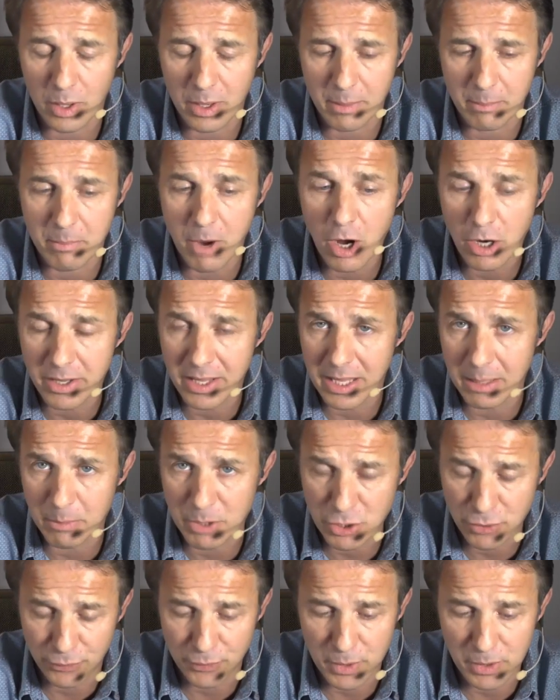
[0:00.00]
marker
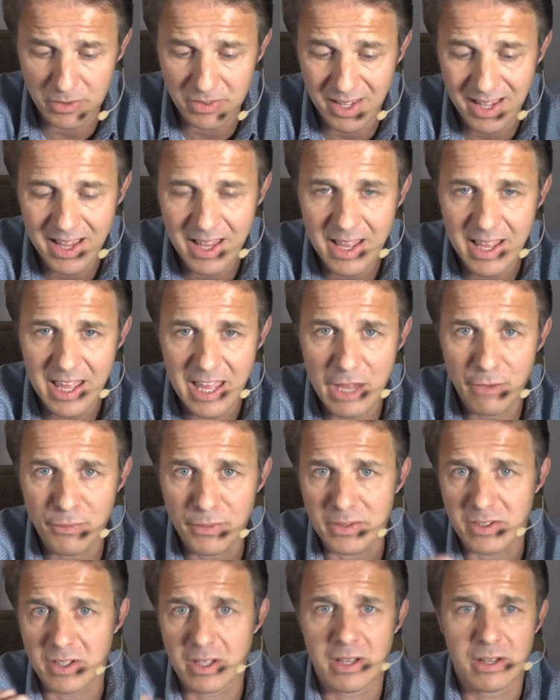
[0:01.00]
image first. If
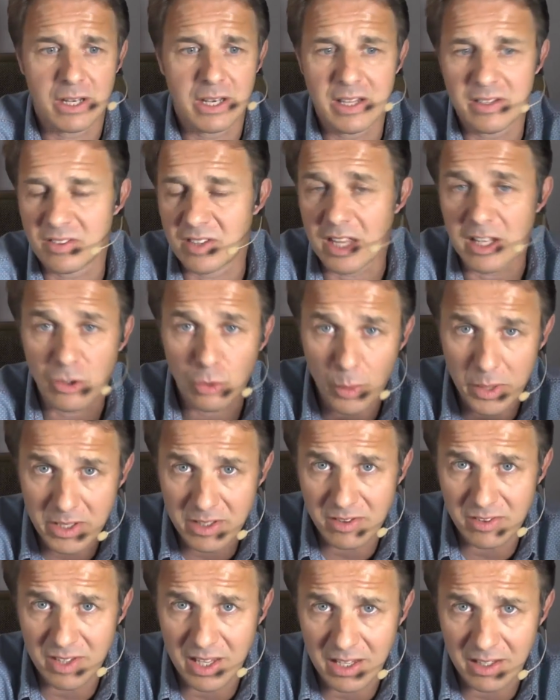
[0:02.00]
it's a, let's say,
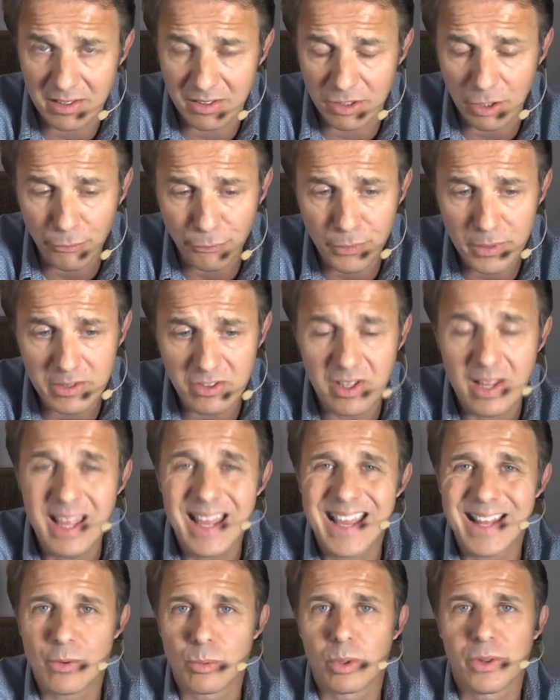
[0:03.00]
20-second difference,
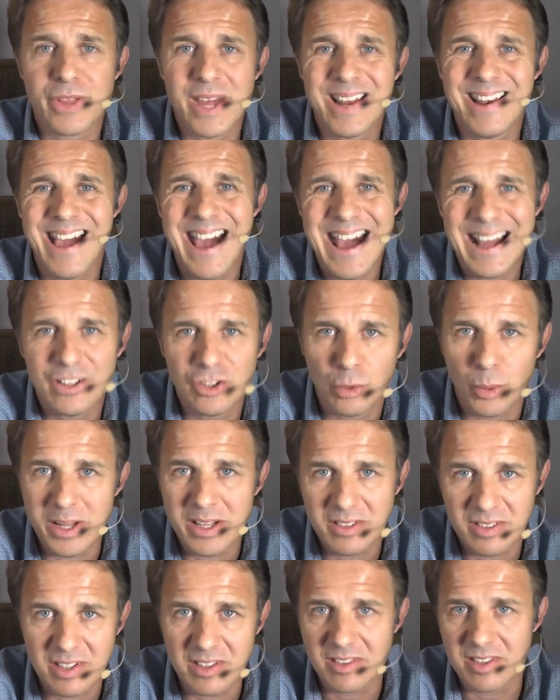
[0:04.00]
it will then add
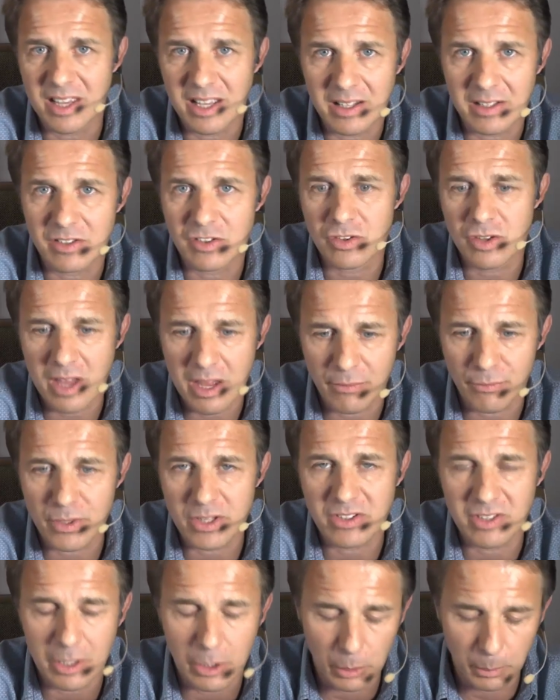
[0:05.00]
20 seconds to every
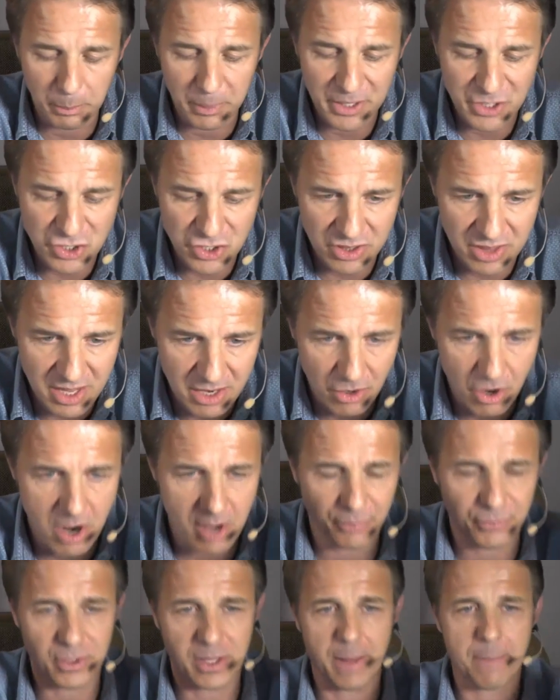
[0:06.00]
single picture
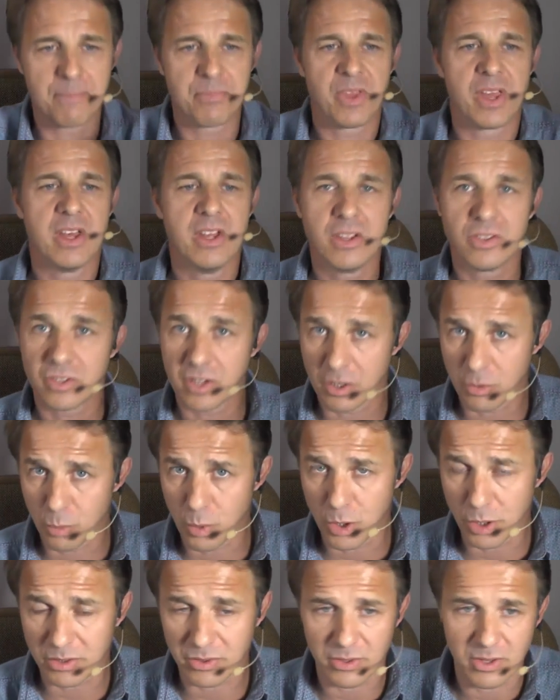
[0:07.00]
thereafter. So it
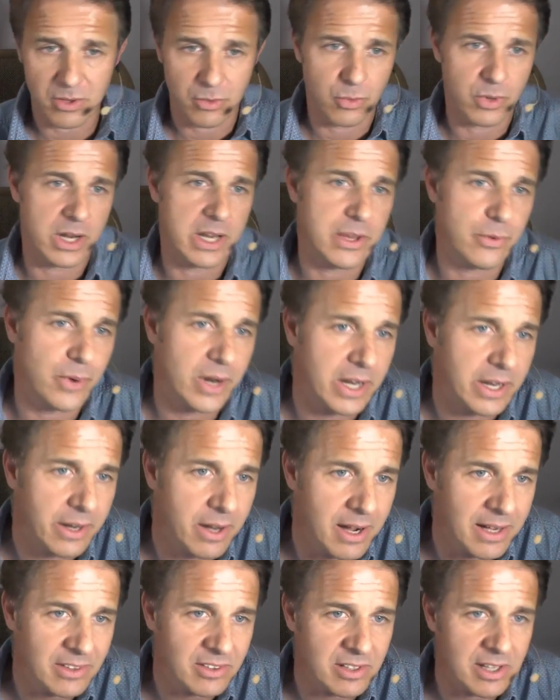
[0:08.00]
works really, really
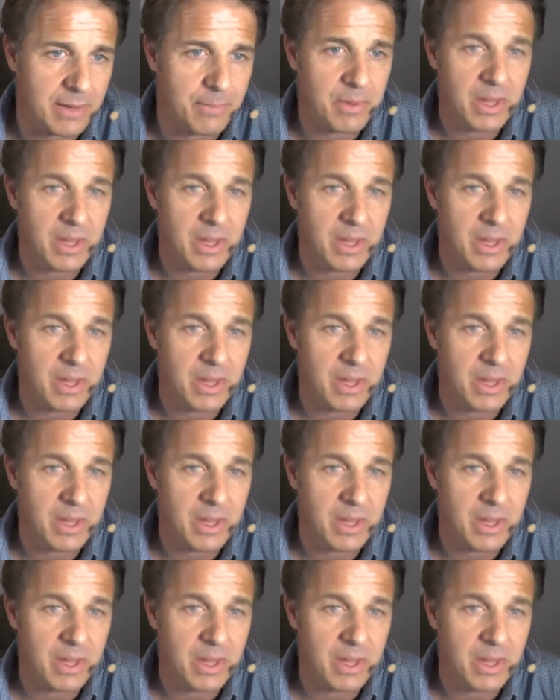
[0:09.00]
nicely.